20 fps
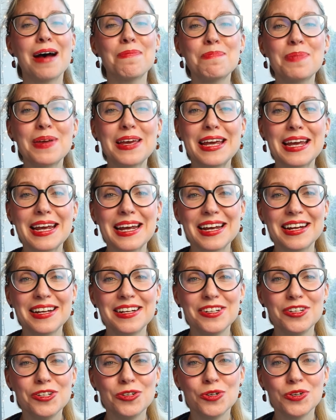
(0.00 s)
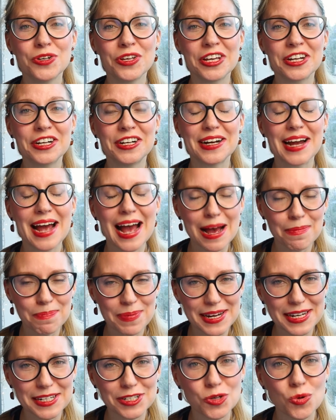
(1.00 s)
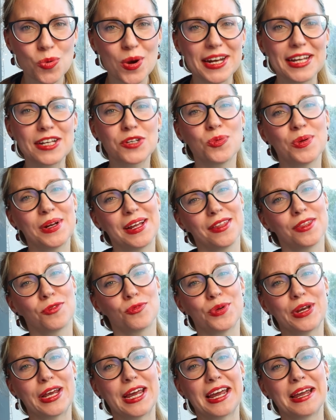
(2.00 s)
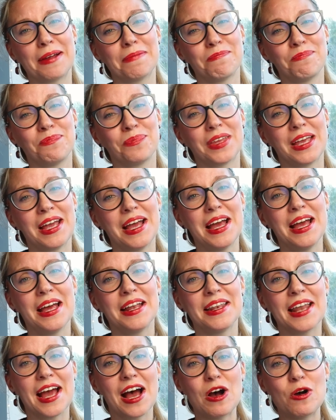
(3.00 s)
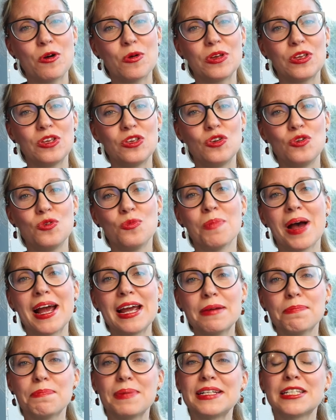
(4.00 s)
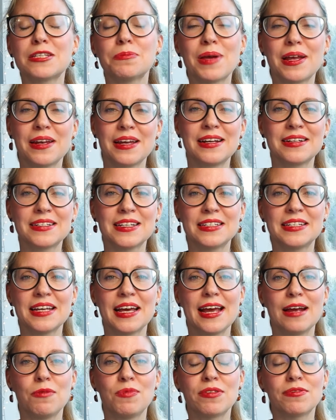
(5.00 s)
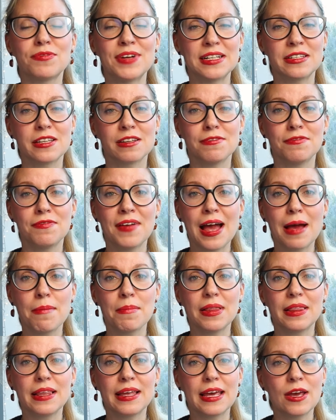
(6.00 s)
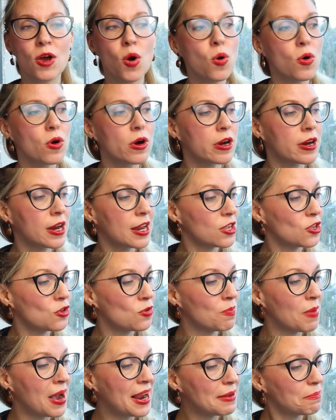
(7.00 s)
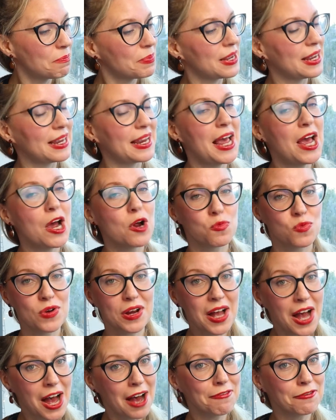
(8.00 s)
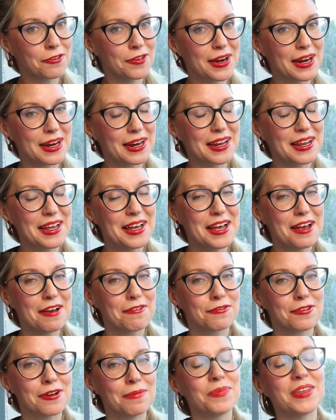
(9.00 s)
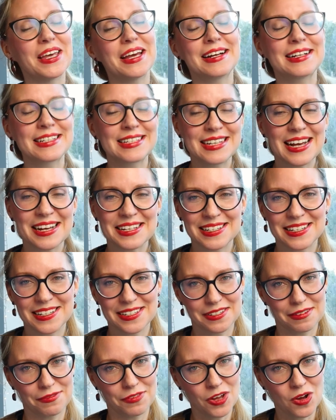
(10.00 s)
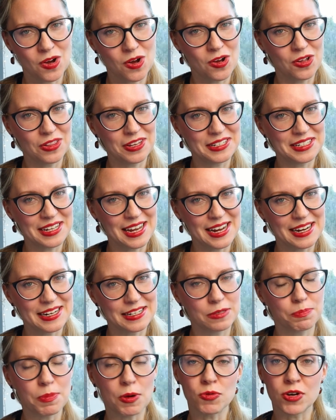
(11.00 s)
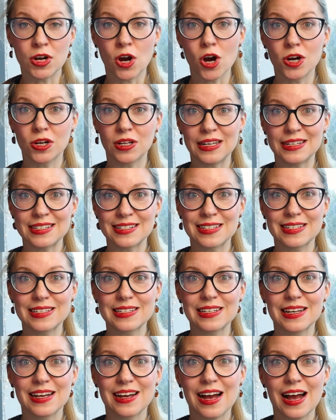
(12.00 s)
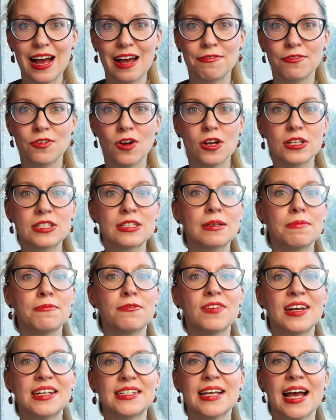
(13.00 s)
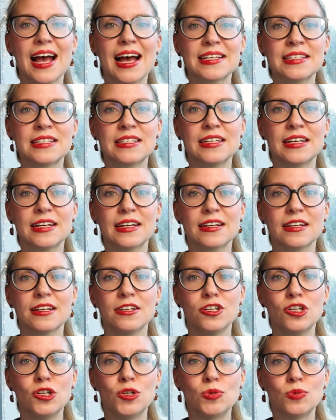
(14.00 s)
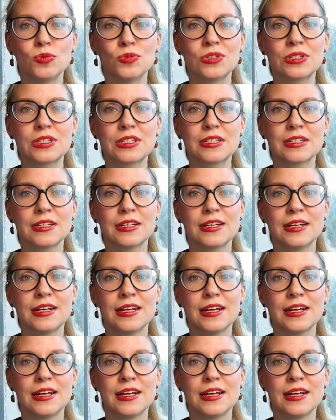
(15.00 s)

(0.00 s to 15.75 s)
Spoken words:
Happy New Year! Happy 2023! Now, you might be spending today with friends and family, or you might be recovering from the excesses of the holidays, but regardless, I've got some fantastic news.